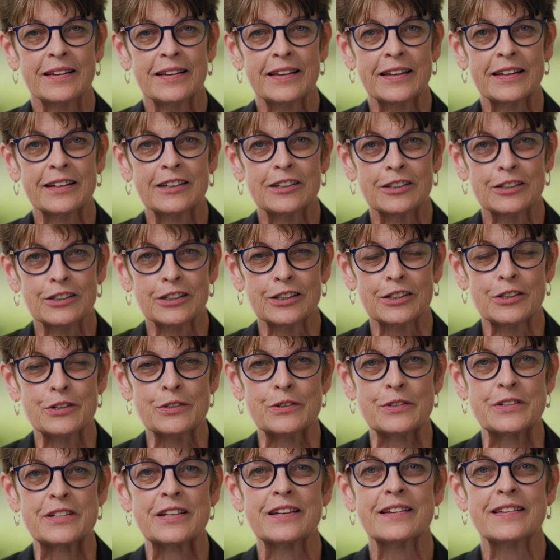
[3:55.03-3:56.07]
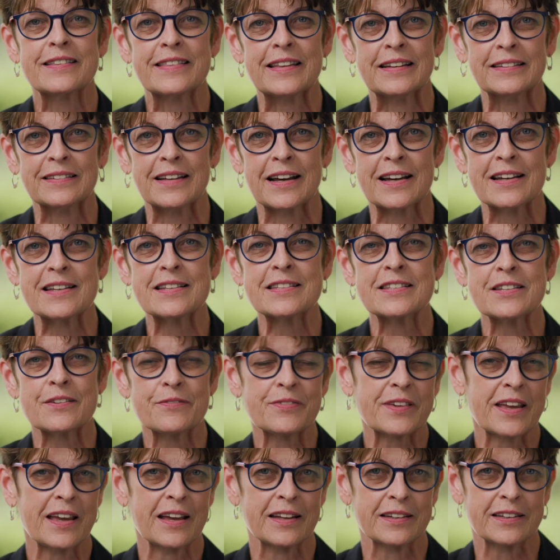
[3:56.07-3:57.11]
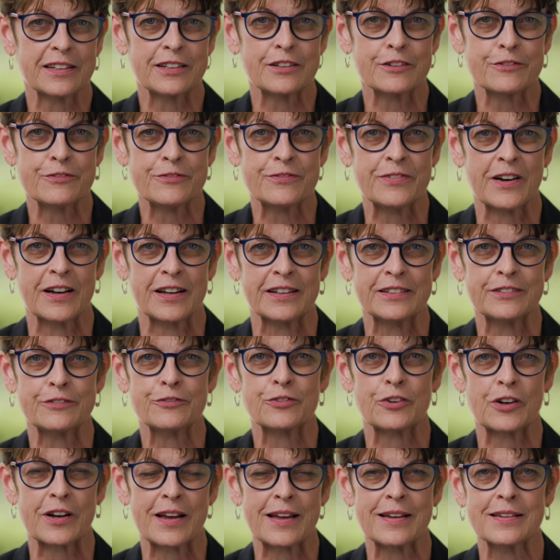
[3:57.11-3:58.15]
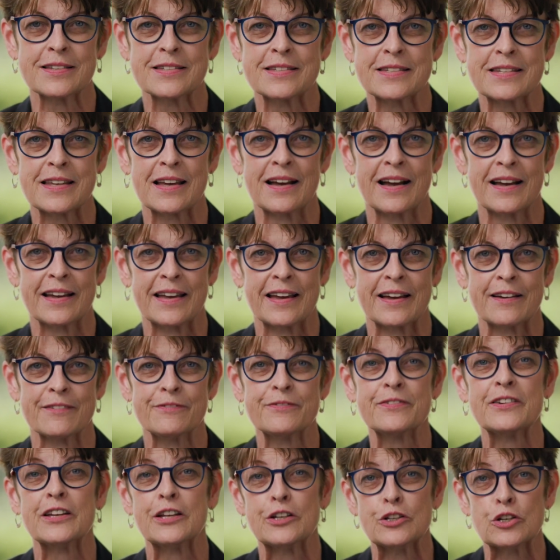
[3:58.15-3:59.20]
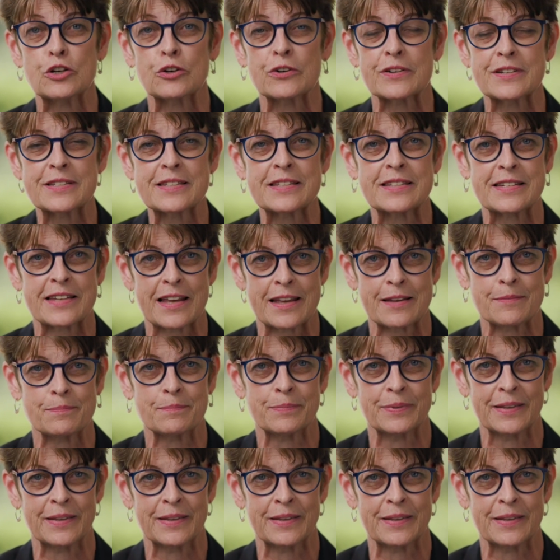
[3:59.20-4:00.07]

include the Lions of Canada Fund for LCIF in your estate